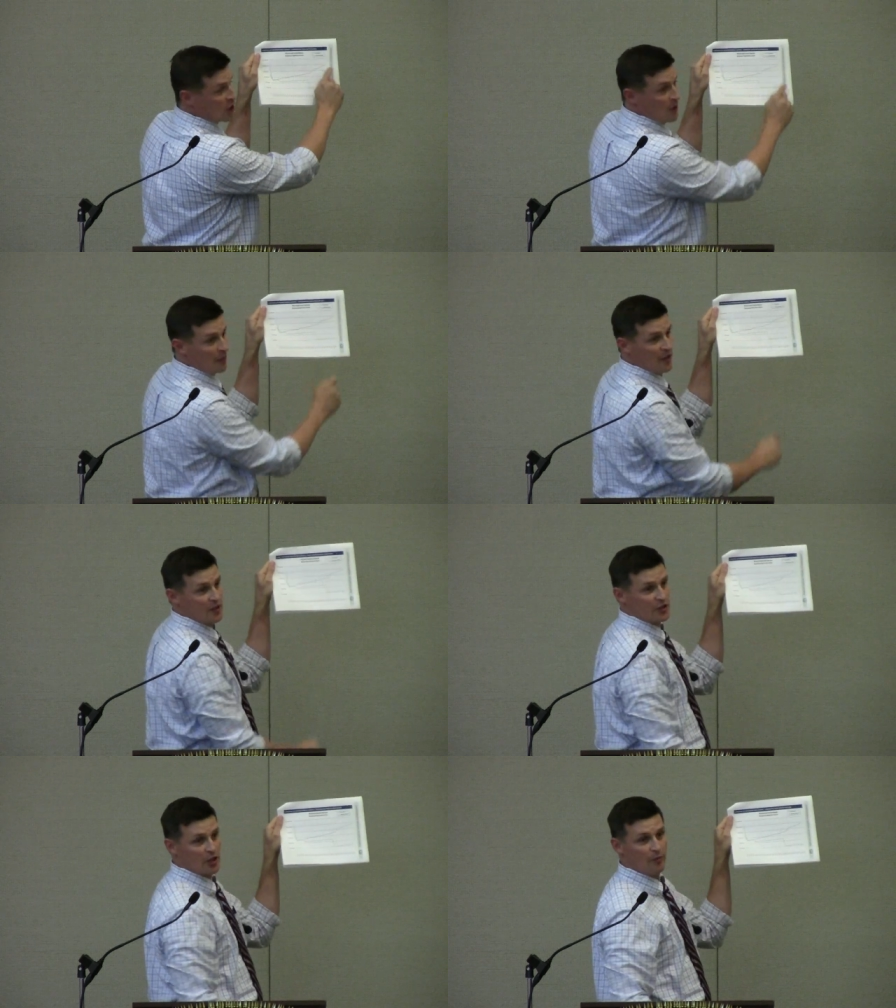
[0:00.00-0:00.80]
to jump
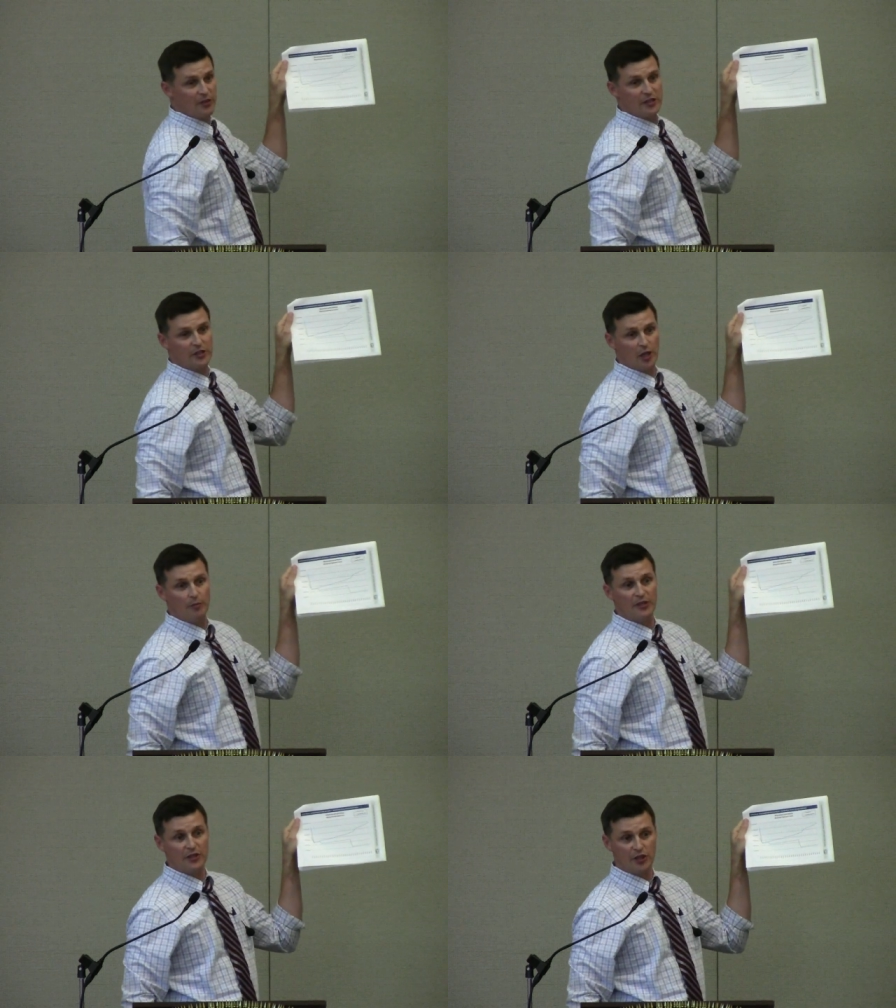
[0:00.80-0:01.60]
and jump and
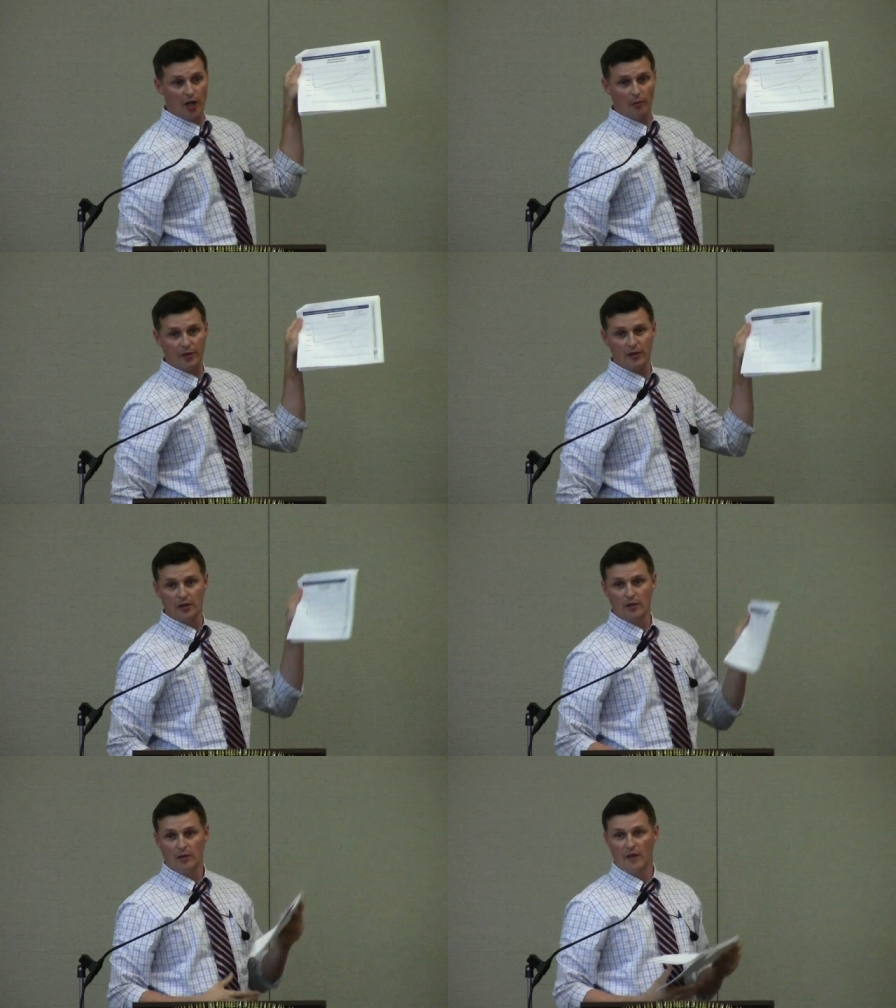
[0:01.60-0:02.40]
jump and jump
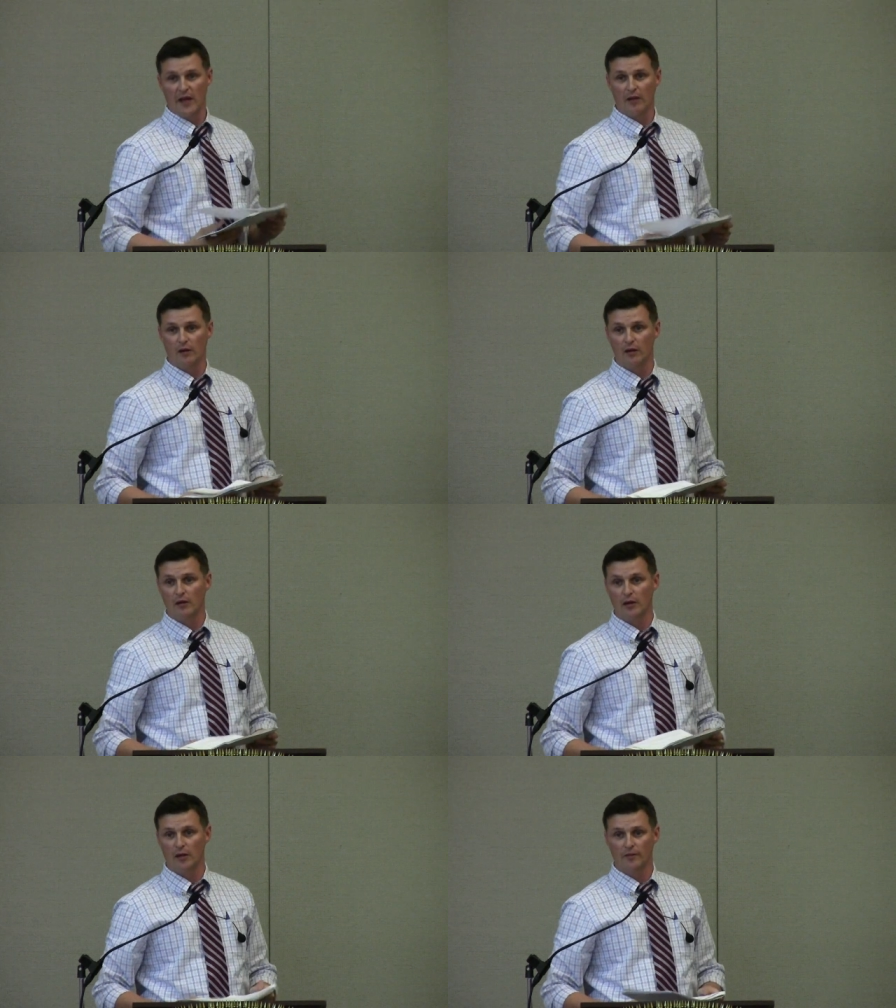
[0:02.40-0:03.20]
on that long
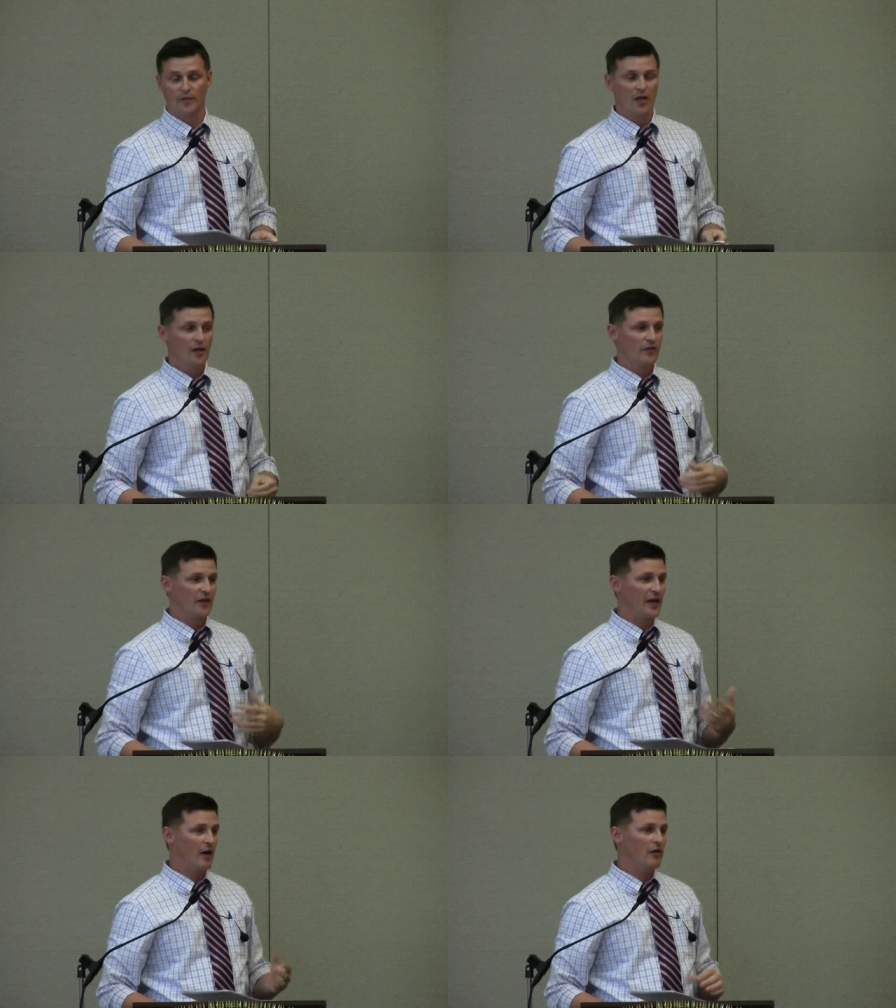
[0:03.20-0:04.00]
haul.
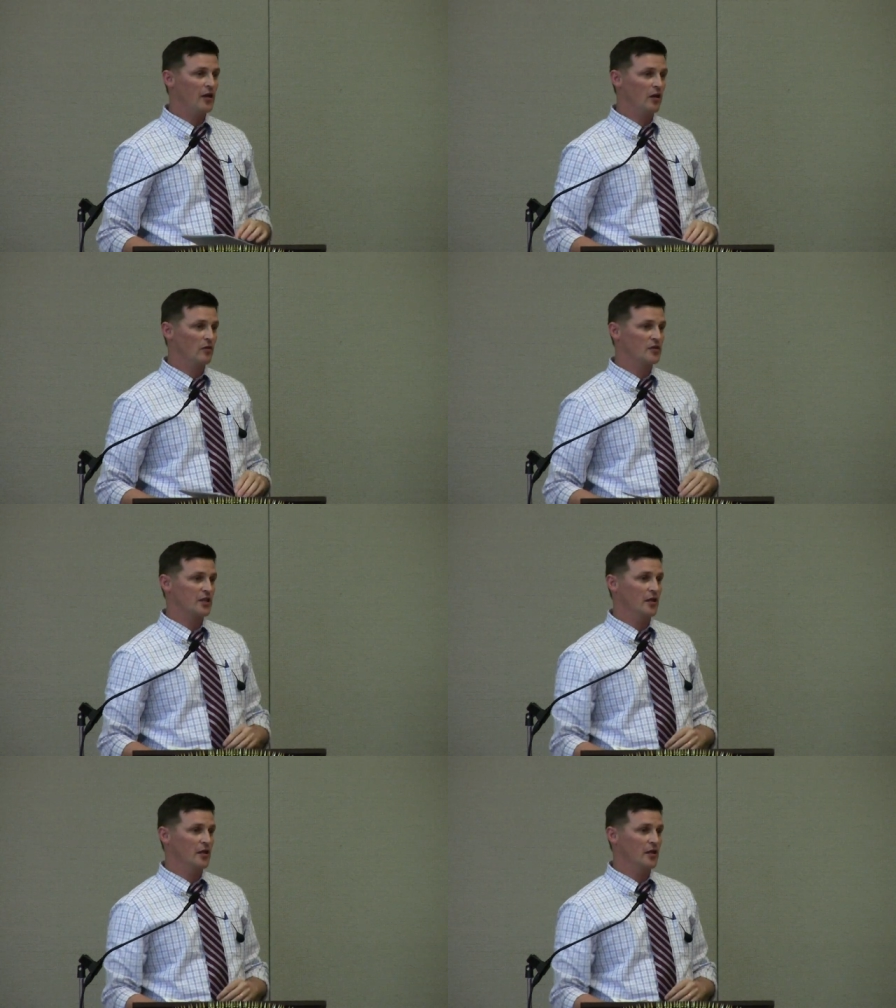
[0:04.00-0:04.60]
The county owns